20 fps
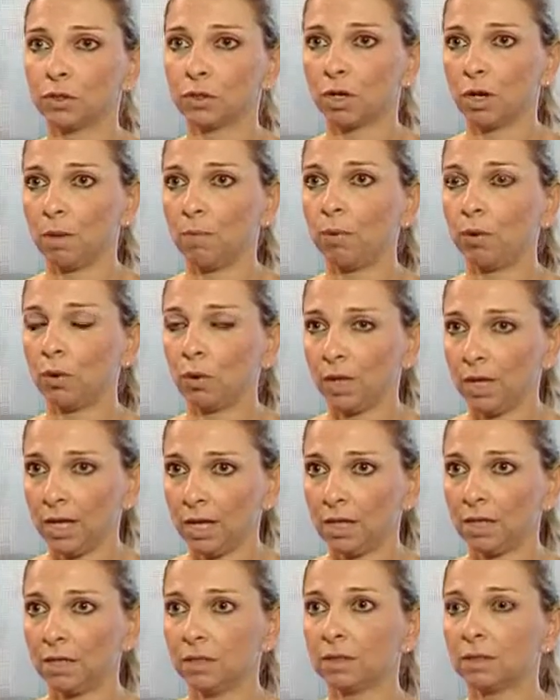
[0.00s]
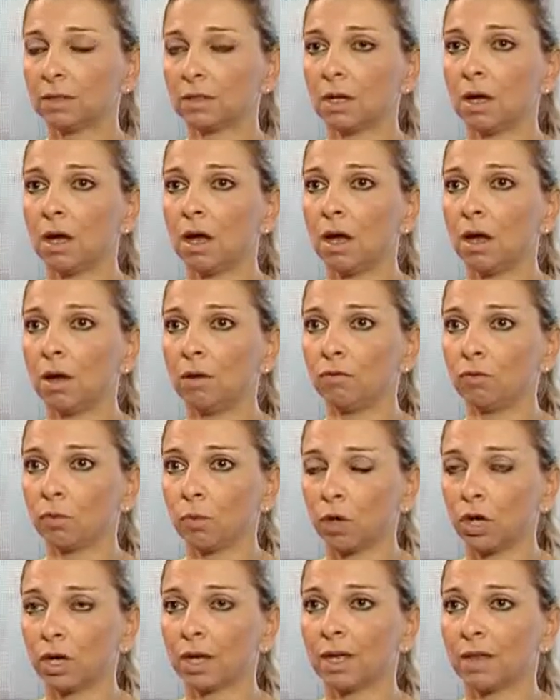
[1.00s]
your employees to
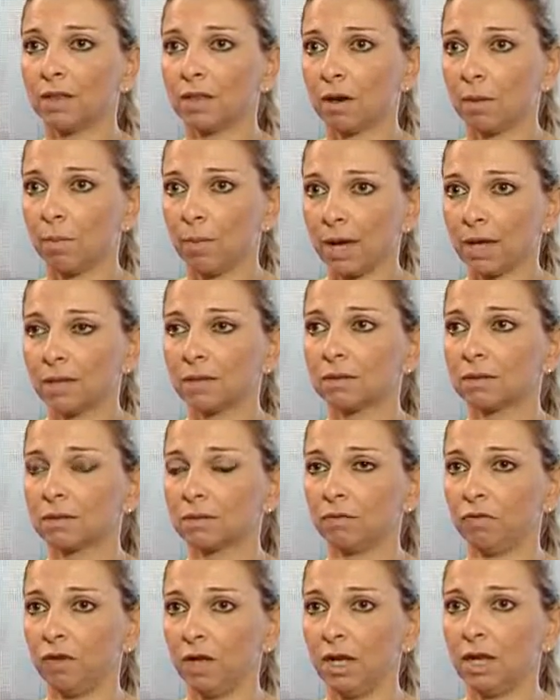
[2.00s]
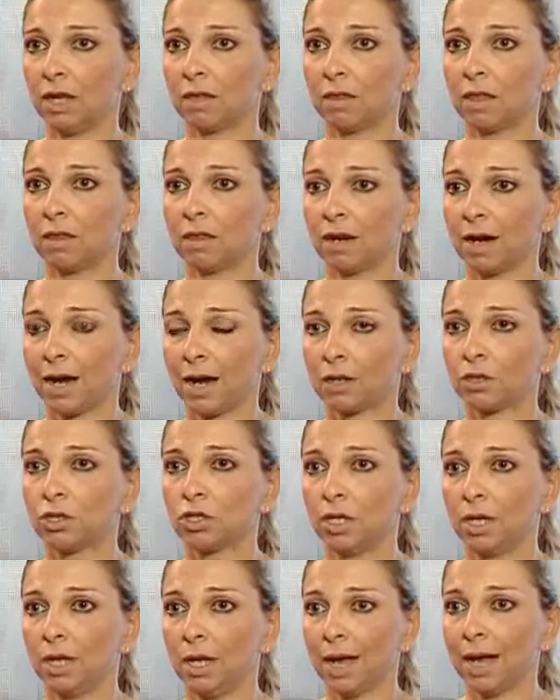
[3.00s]
work at their best, feeling that they're
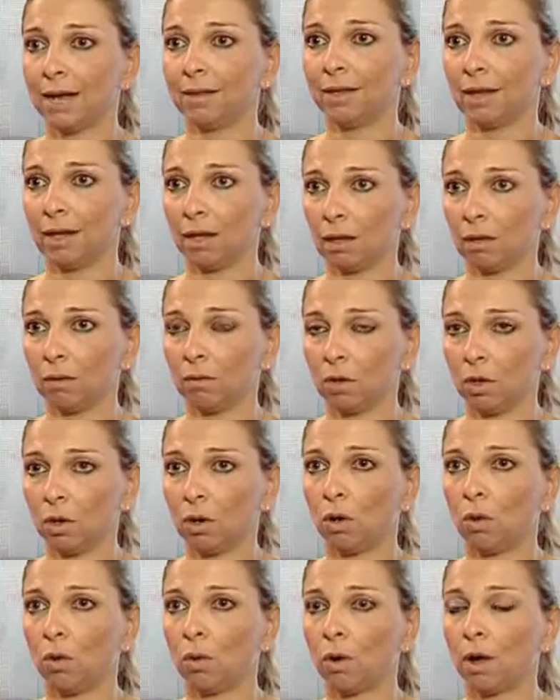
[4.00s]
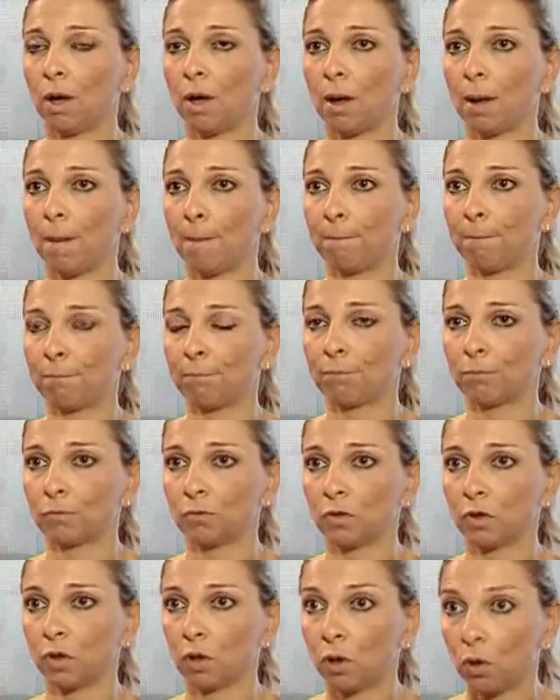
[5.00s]
actually adding,
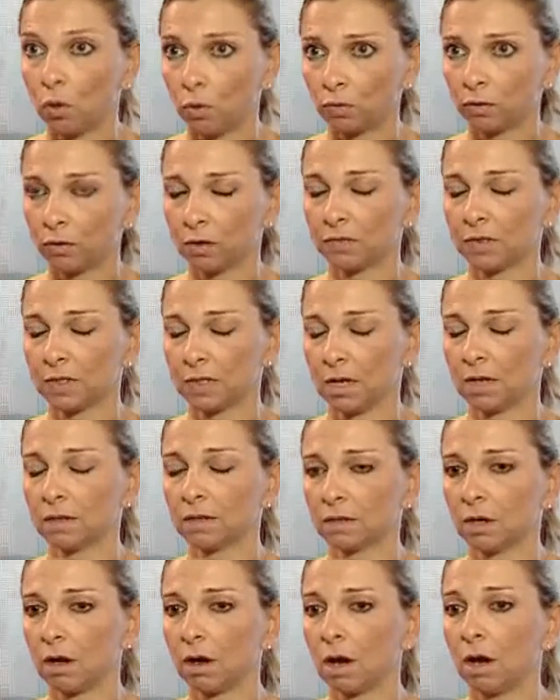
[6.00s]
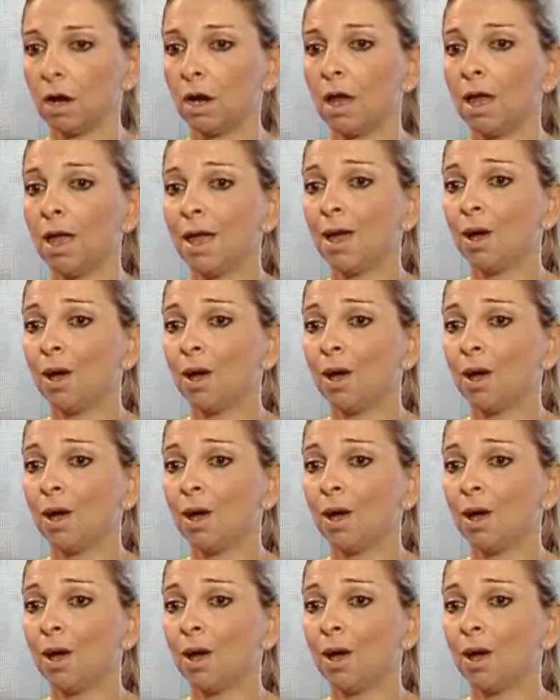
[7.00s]
to the cause of CSR.